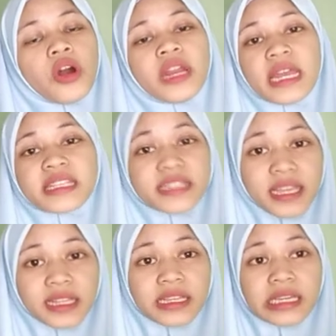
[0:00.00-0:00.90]
or
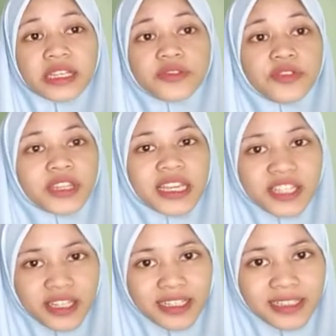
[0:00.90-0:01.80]
extend
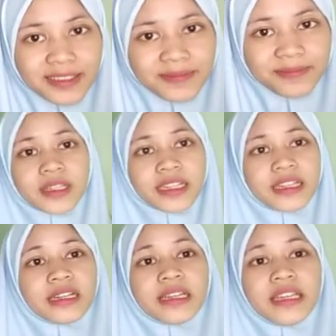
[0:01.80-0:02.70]
invitation.
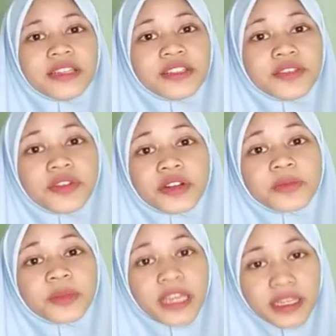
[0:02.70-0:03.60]
In
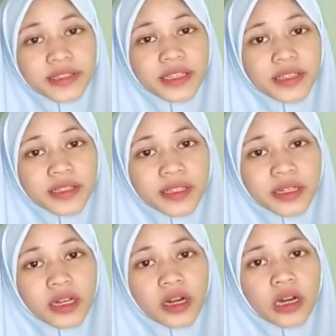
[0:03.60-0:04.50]
different places,
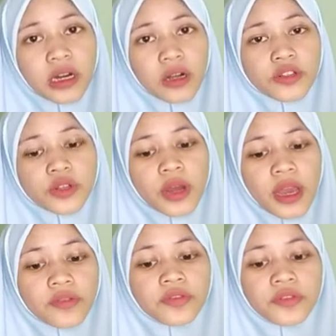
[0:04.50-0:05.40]
also
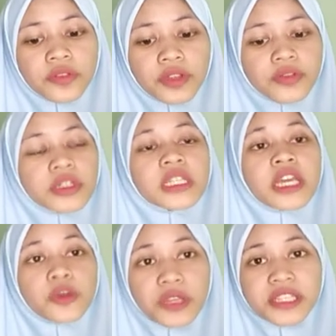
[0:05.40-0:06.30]
have different
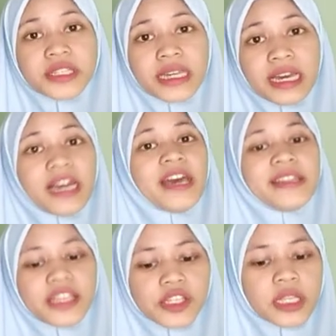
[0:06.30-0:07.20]
language,
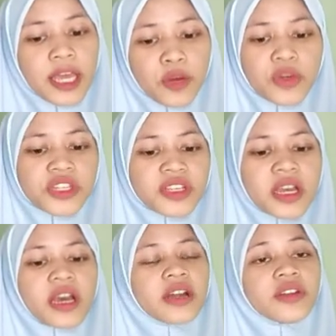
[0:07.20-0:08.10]
and each language
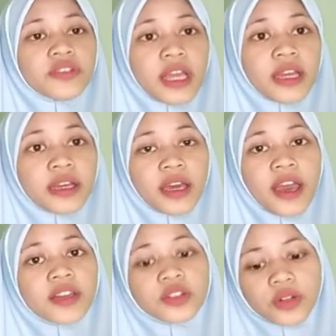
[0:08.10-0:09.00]
reflect
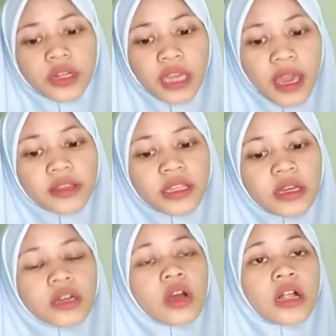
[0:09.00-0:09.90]
and create
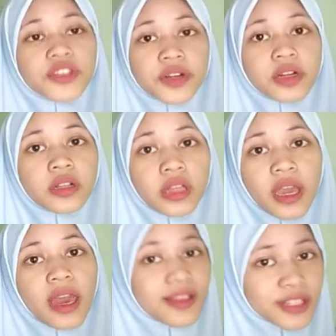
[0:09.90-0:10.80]
cultural
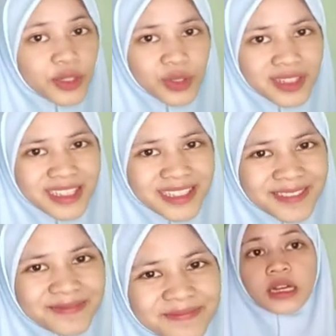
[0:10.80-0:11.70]
attitudes.
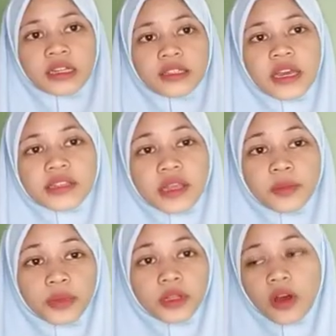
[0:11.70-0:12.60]

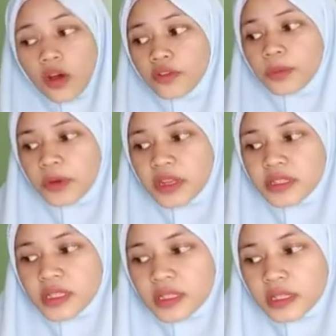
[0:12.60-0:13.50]
Example of
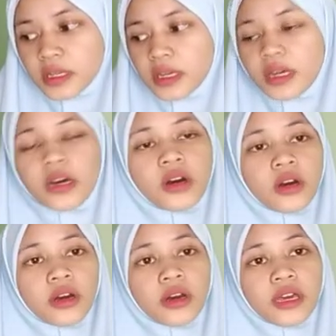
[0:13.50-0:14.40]
phrases
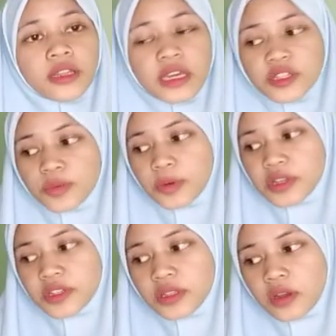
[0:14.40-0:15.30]
and
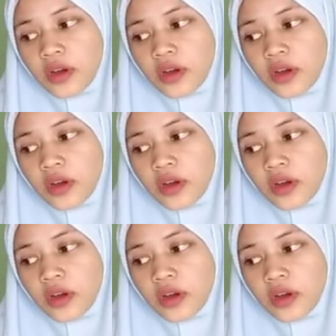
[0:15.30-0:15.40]
expression